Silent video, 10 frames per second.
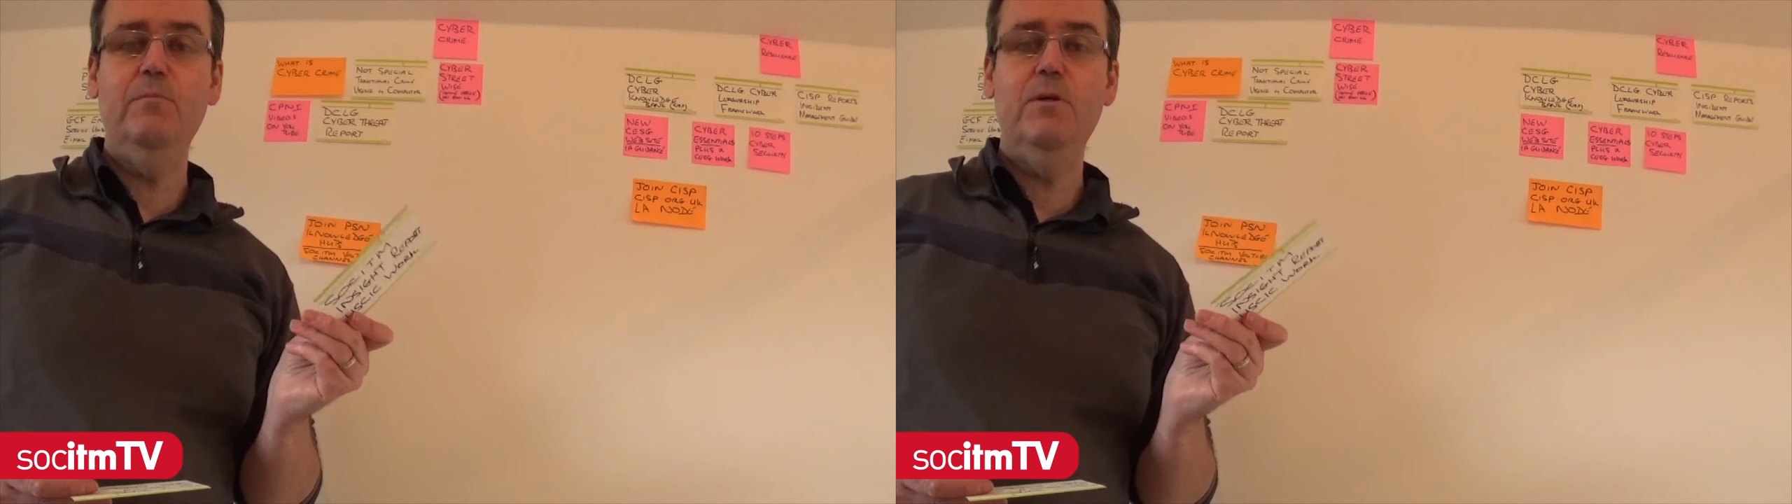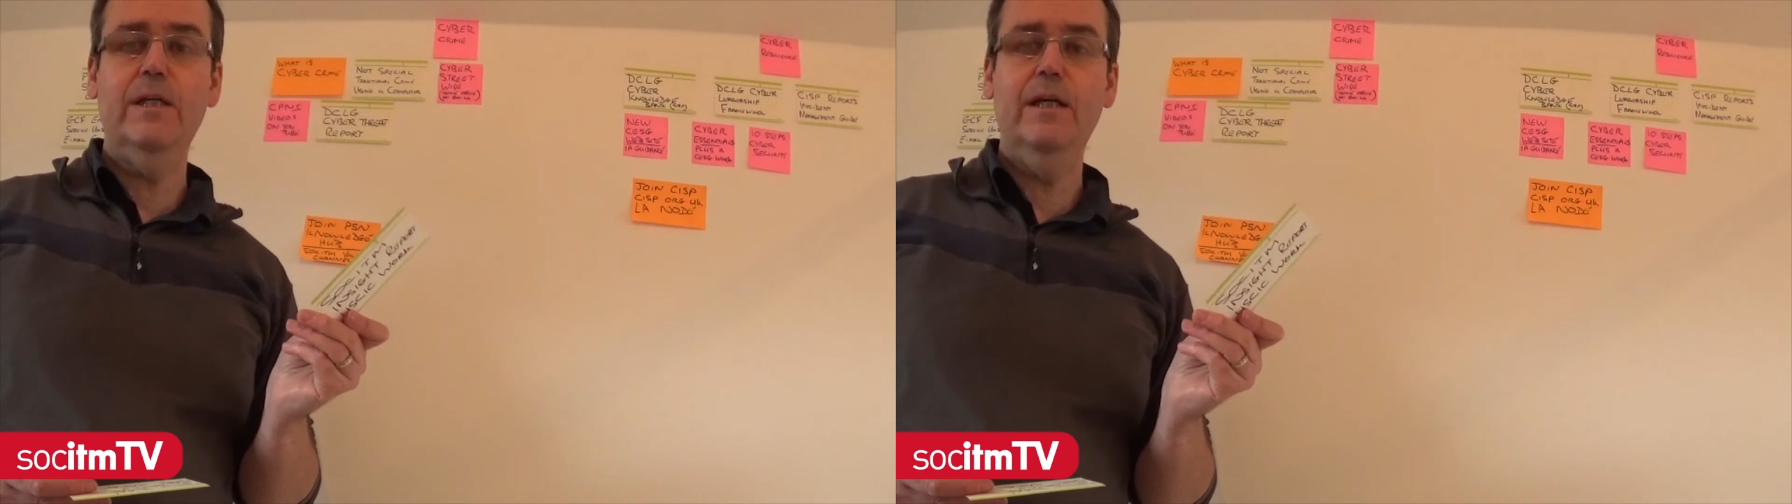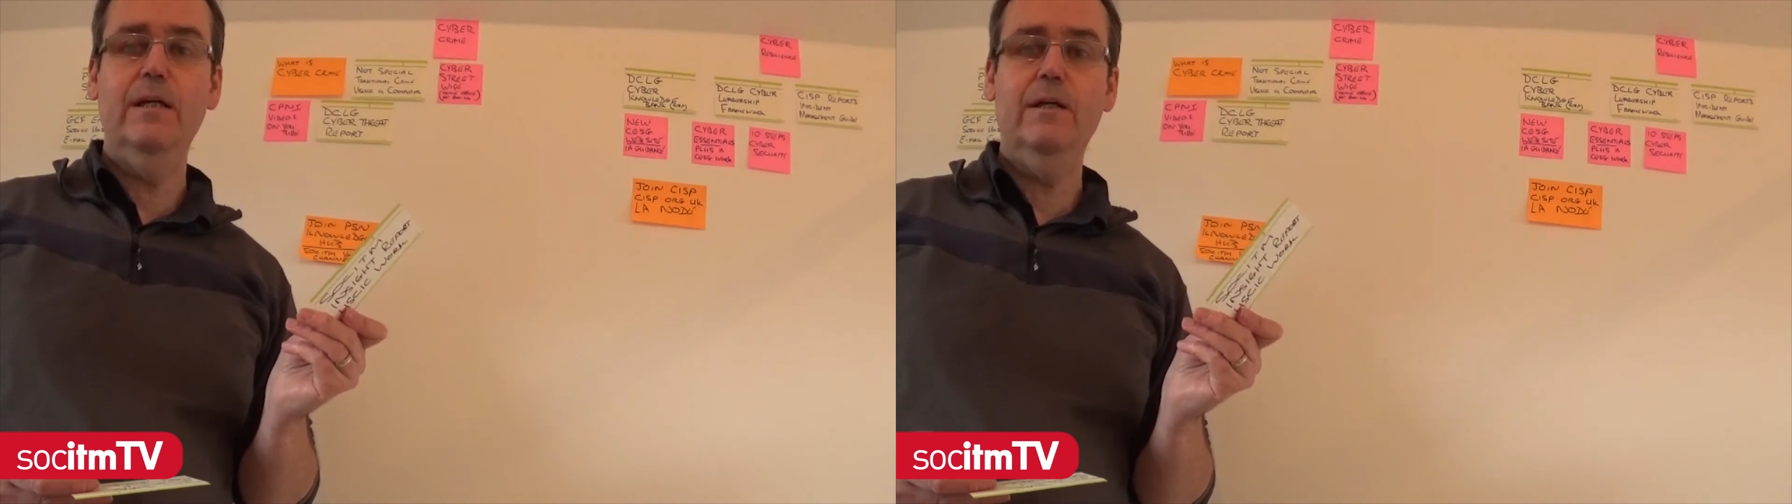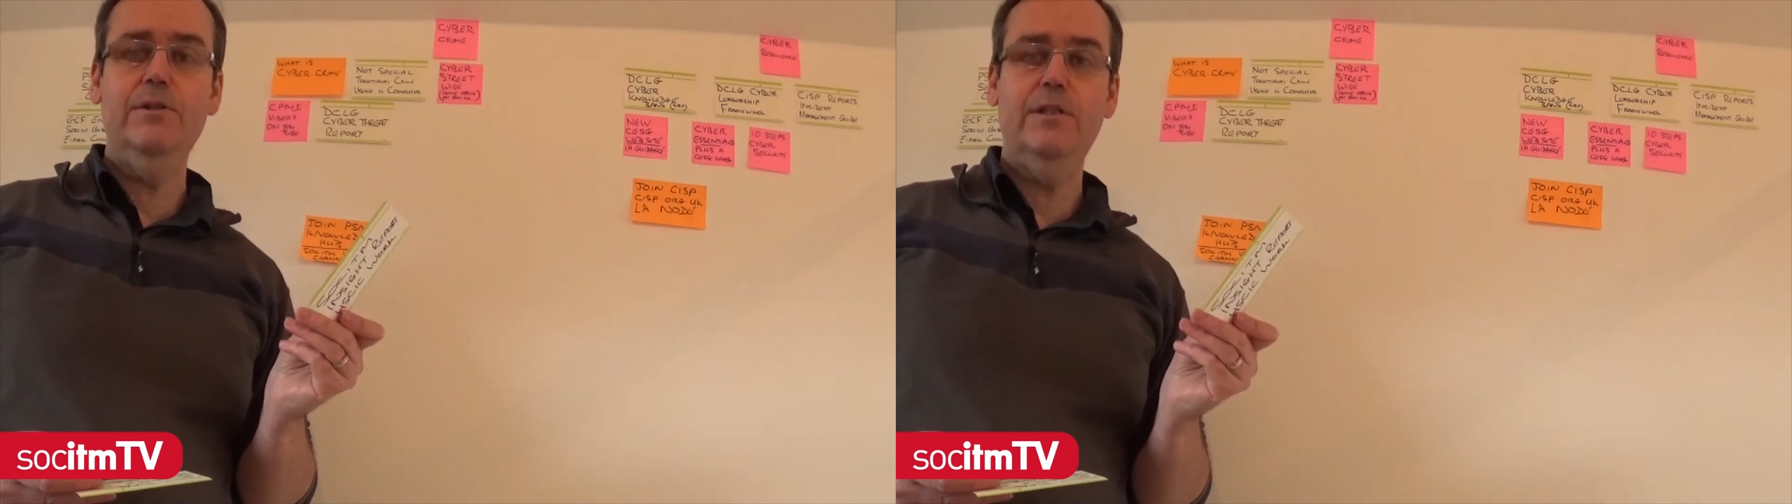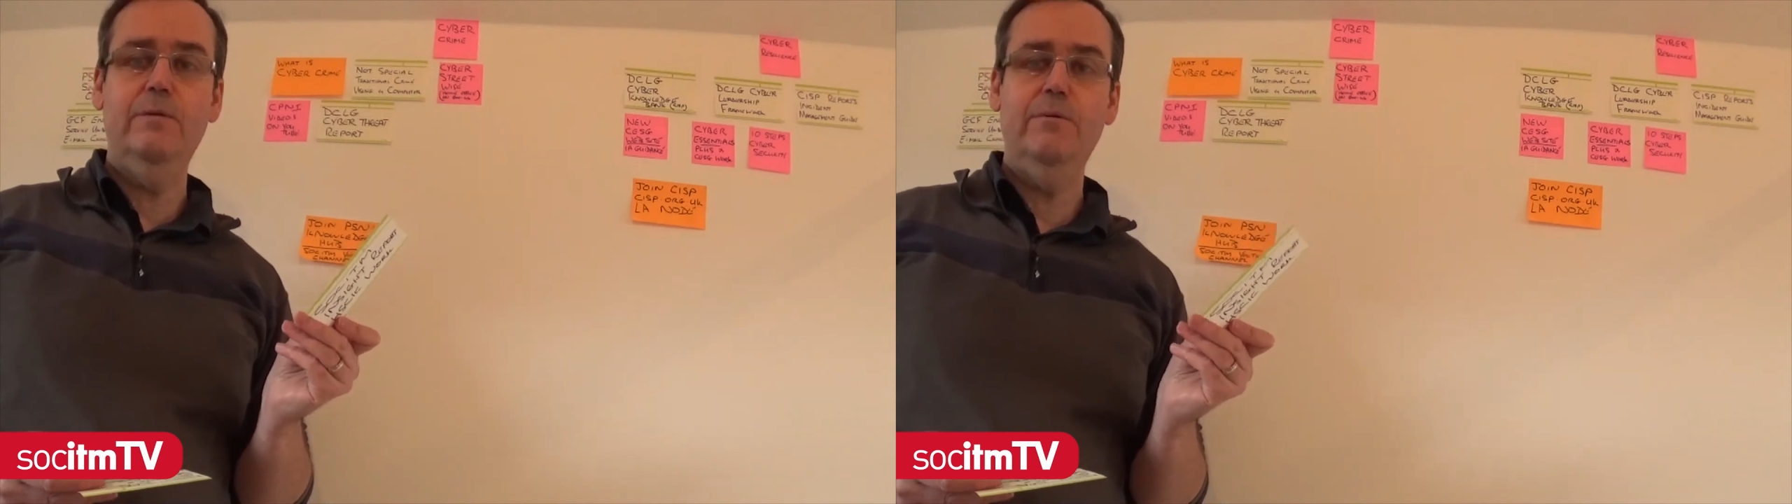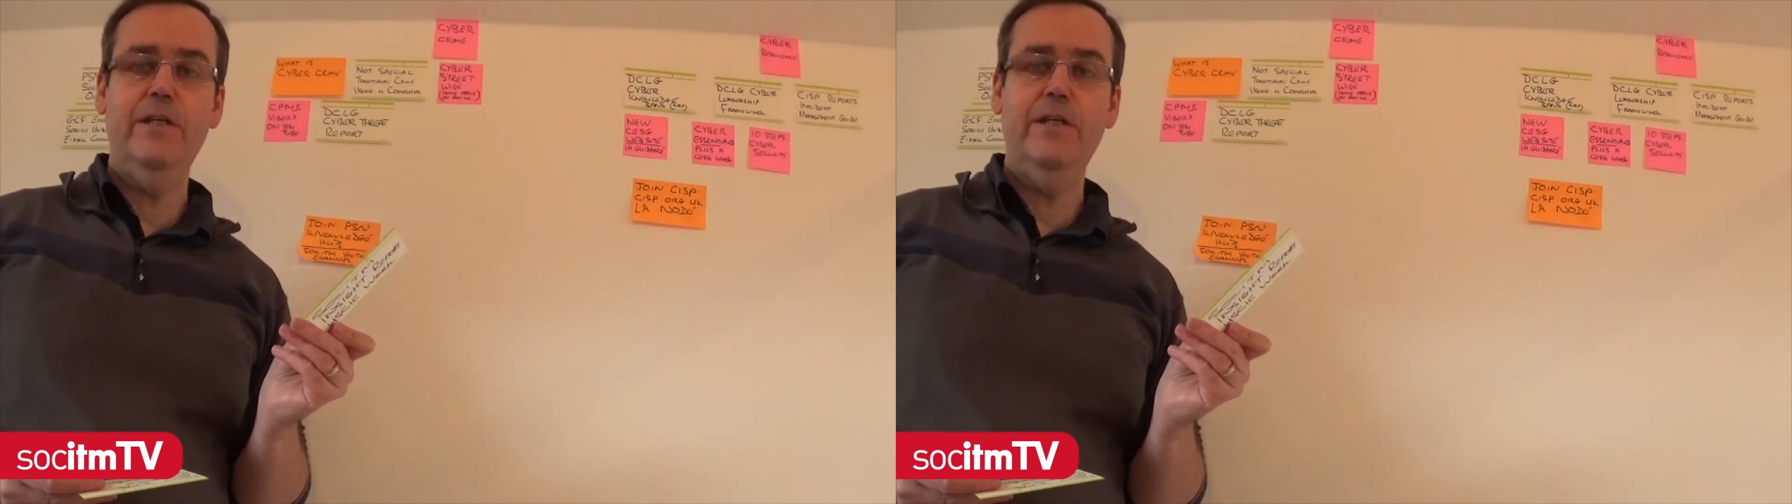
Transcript: working closely with